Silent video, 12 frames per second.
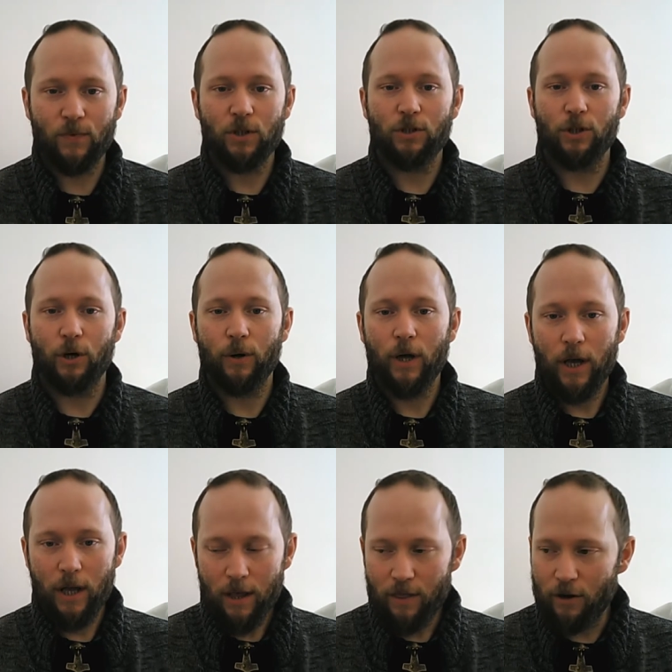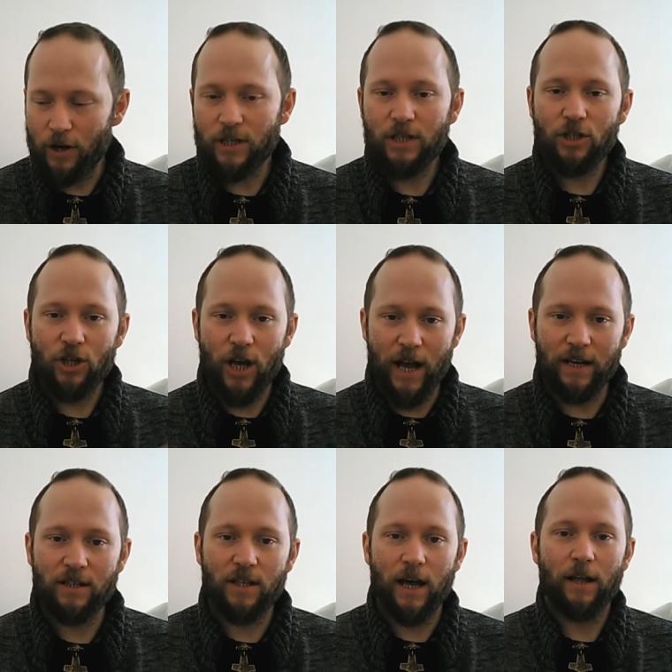So there is a
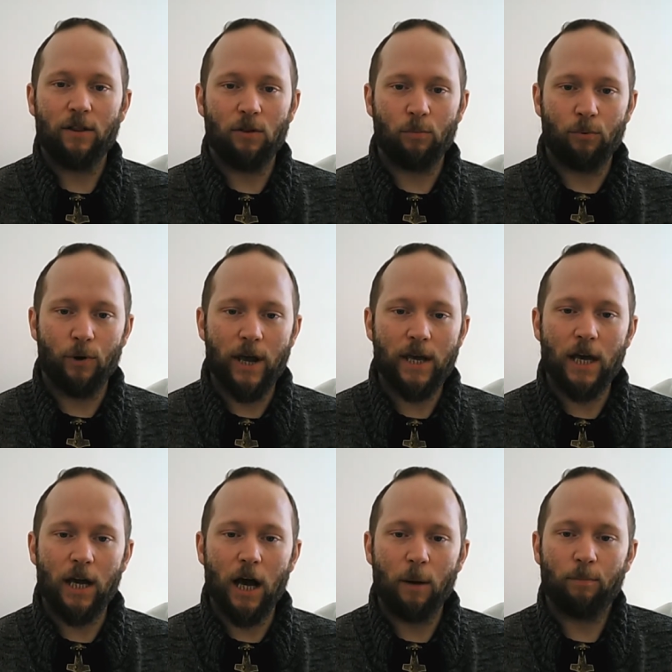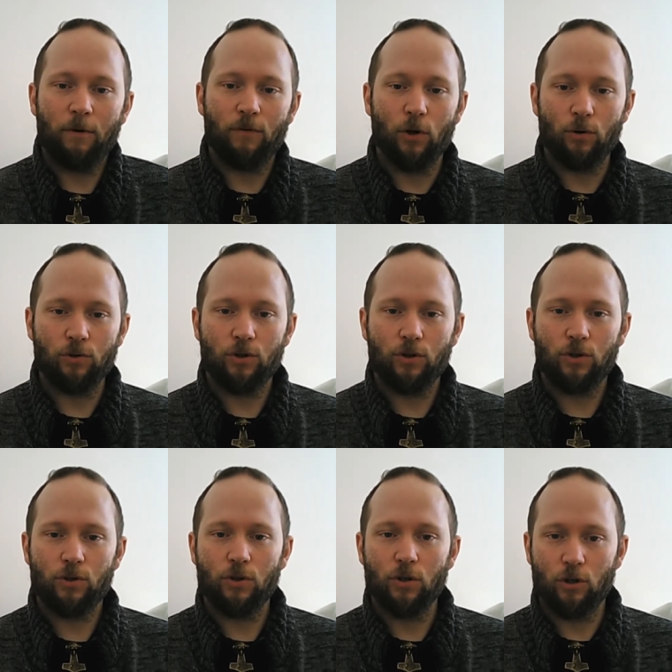chance that the breaking up of
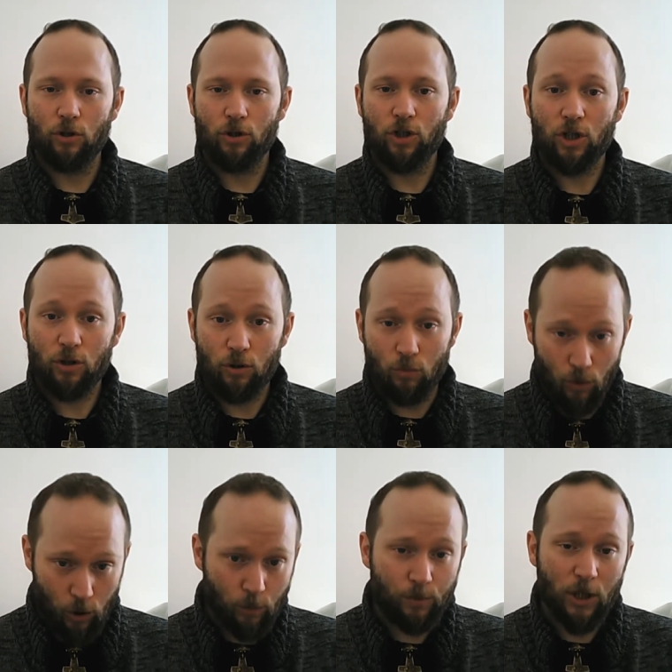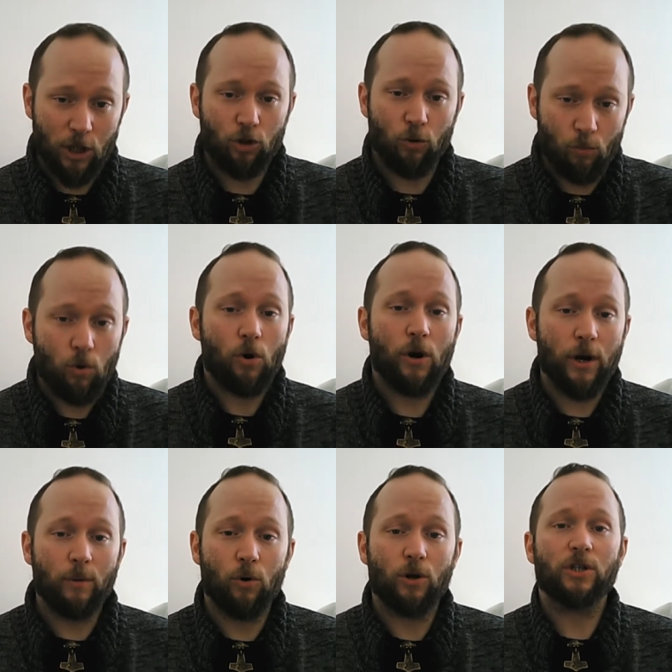those groups into more
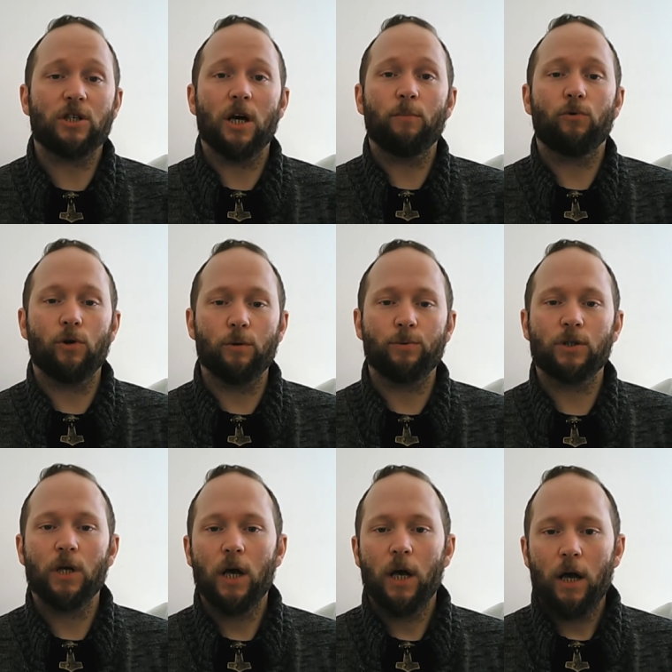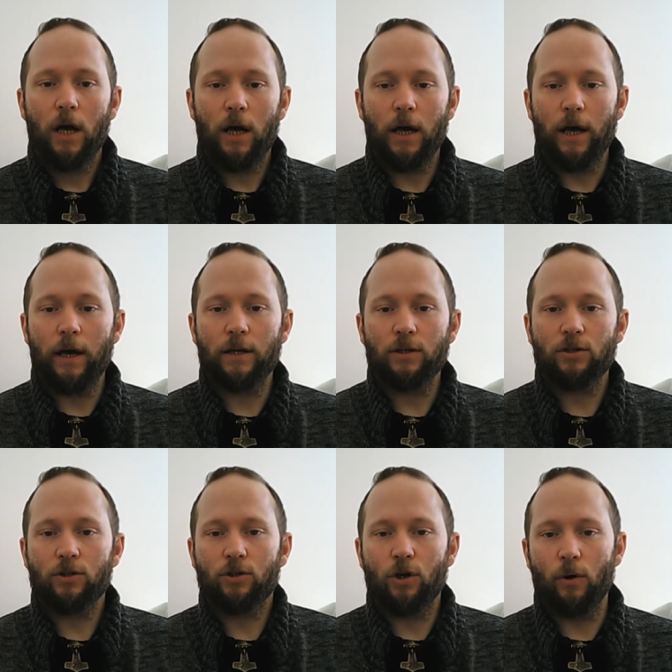and more subgroups uh,
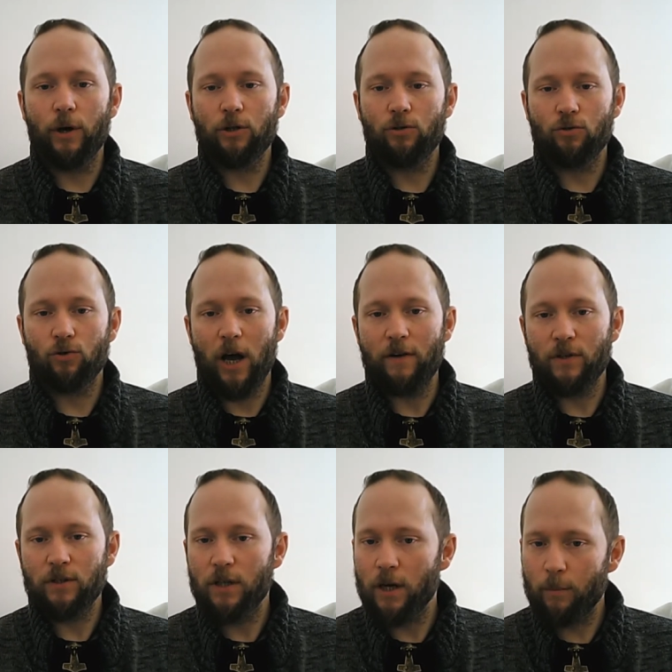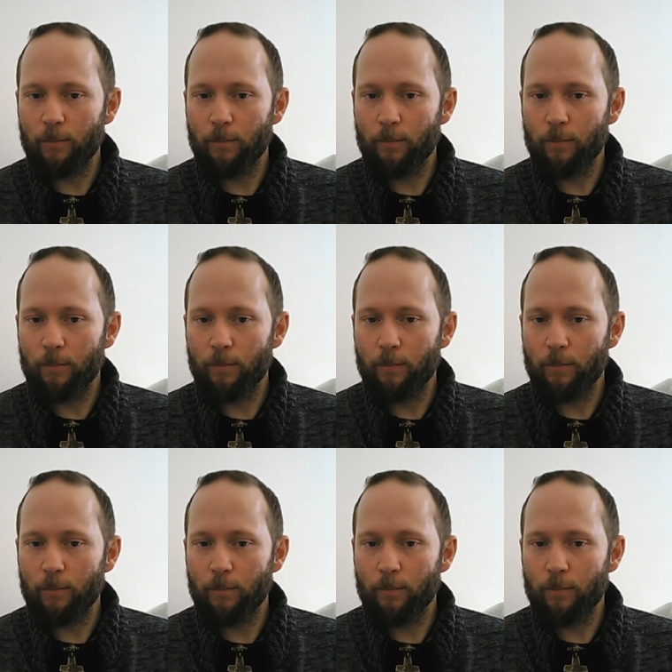is going to drive us there.